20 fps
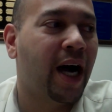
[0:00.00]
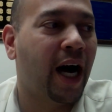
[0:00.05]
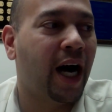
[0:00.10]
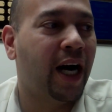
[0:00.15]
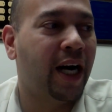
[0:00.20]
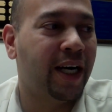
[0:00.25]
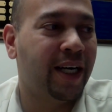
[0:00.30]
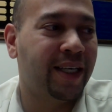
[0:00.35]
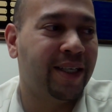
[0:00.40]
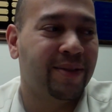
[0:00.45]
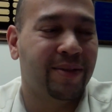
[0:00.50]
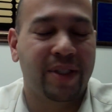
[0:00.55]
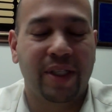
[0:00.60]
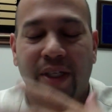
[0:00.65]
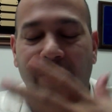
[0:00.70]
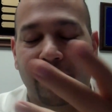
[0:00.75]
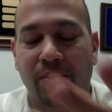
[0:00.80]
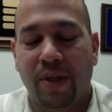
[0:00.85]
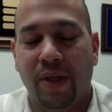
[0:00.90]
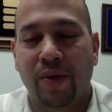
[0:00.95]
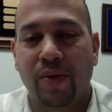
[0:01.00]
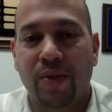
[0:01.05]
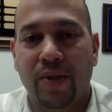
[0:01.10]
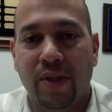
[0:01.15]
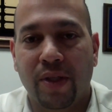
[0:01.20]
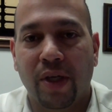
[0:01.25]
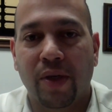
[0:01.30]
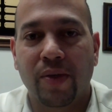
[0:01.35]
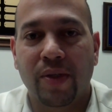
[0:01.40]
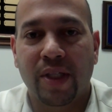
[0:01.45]

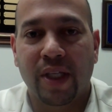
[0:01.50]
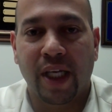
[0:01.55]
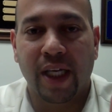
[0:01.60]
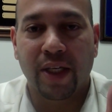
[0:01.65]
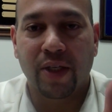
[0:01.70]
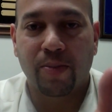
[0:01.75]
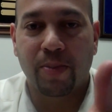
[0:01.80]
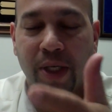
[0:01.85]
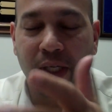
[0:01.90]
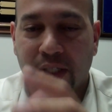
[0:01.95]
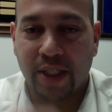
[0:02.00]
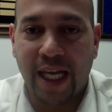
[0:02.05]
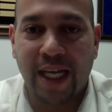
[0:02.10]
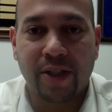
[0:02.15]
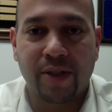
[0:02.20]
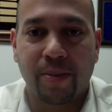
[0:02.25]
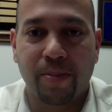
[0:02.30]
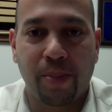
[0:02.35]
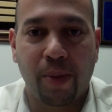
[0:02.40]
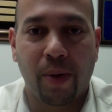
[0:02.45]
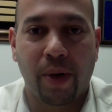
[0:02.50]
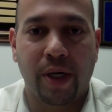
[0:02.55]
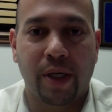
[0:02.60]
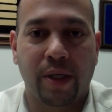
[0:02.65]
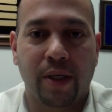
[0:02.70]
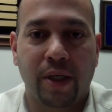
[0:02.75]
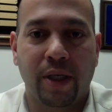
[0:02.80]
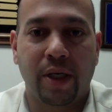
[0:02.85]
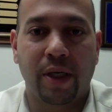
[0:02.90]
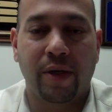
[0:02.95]
Those things, because that's
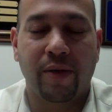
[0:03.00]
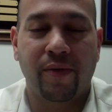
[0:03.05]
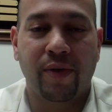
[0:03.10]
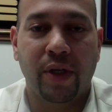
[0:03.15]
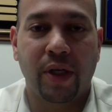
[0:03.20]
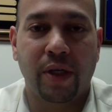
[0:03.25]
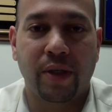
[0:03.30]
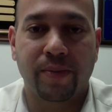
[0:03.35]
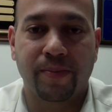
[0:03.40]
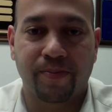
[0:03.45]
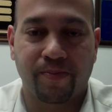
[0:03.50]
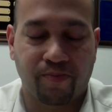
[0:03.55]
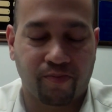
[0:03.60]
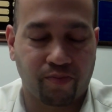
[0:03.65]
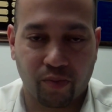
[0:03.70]
important. If you don't.